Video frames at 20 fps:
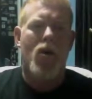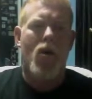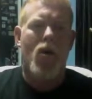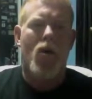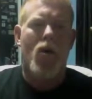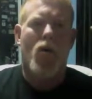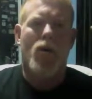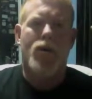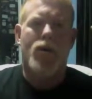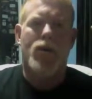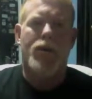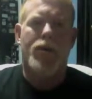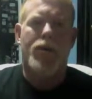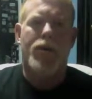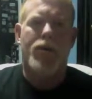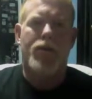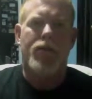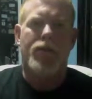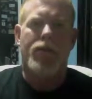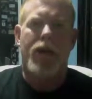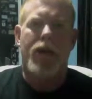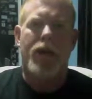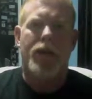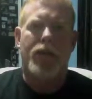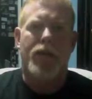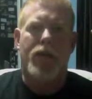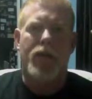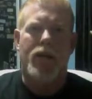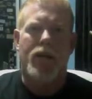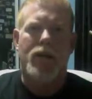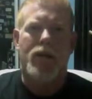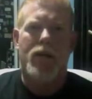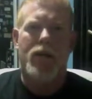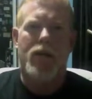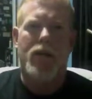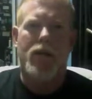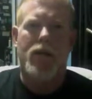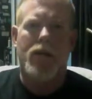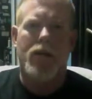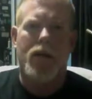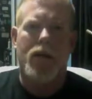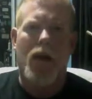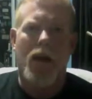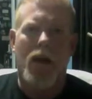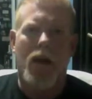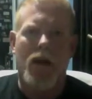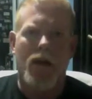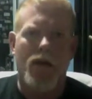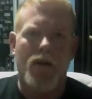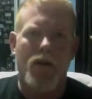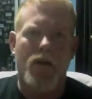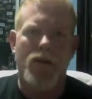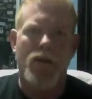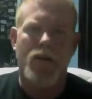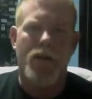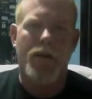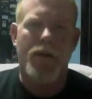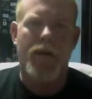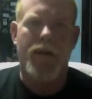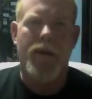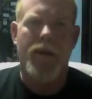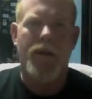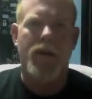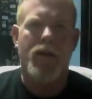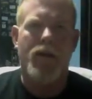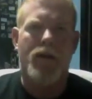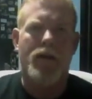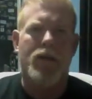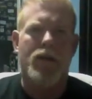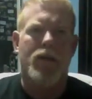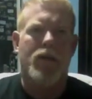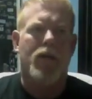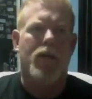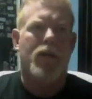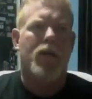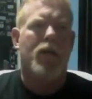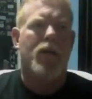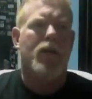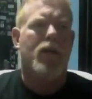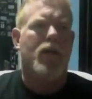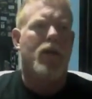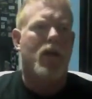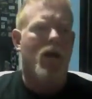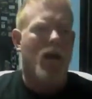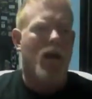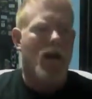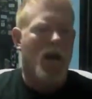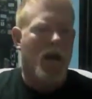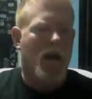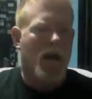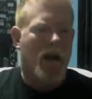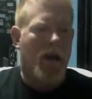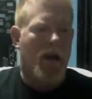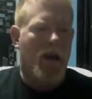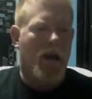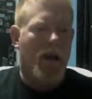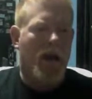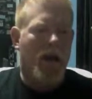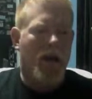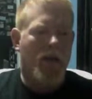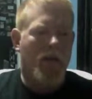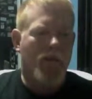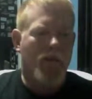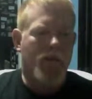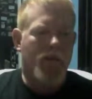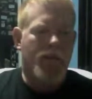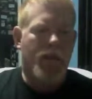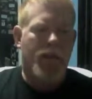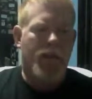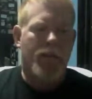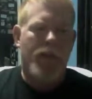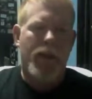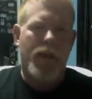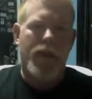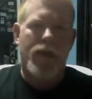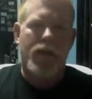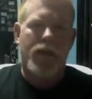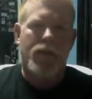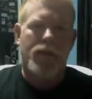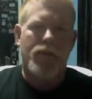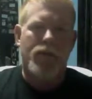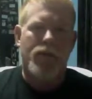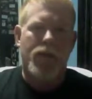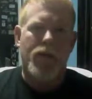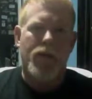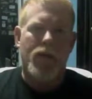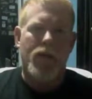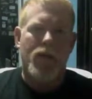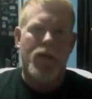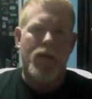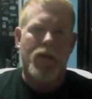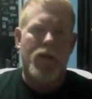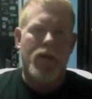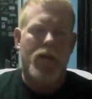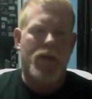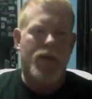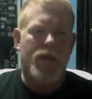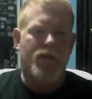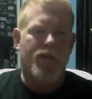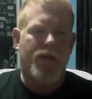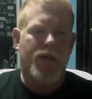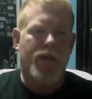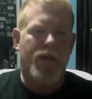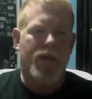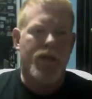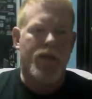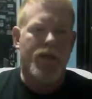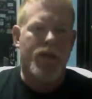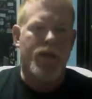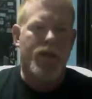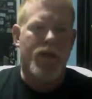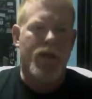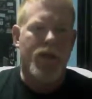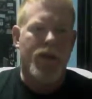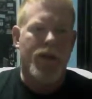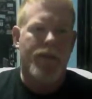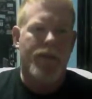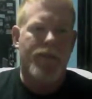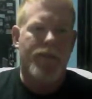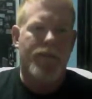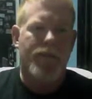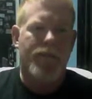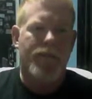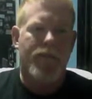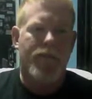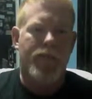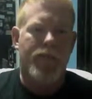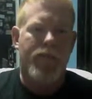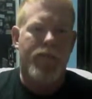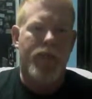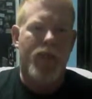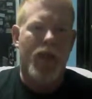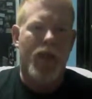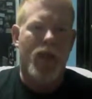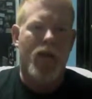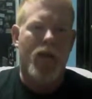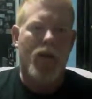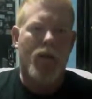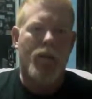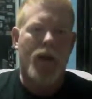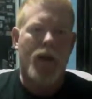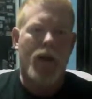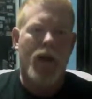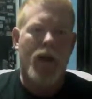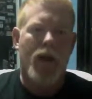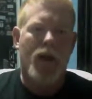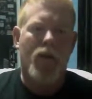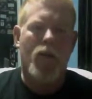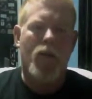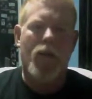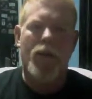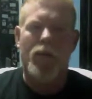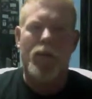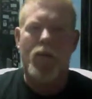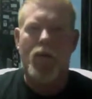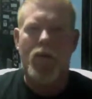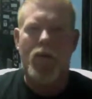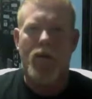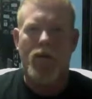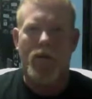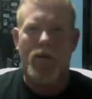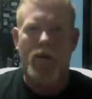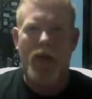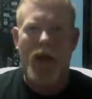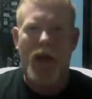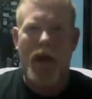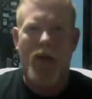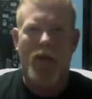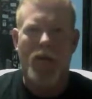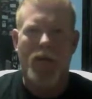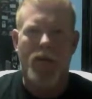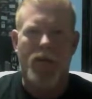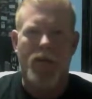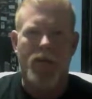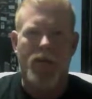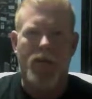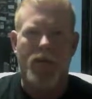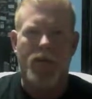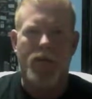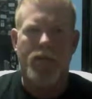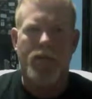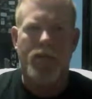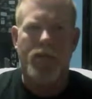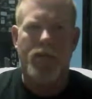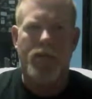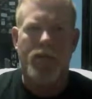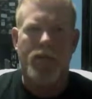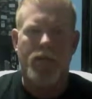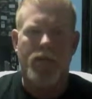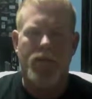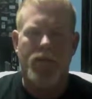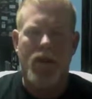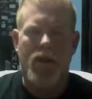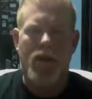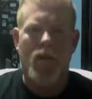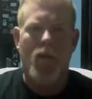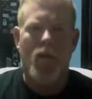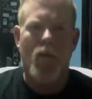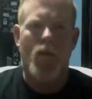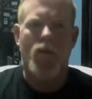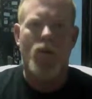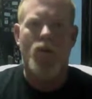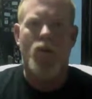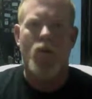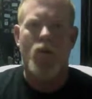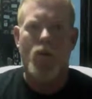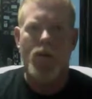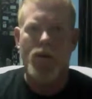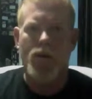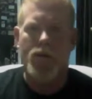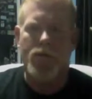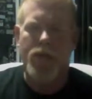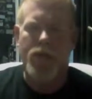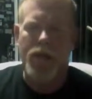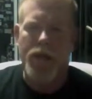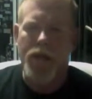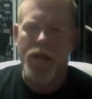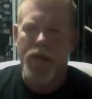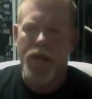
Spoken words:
or somebody in your family does. You know somebody that does. The reason I'm making this video is because I don't want to bore you with hours of long war stories, but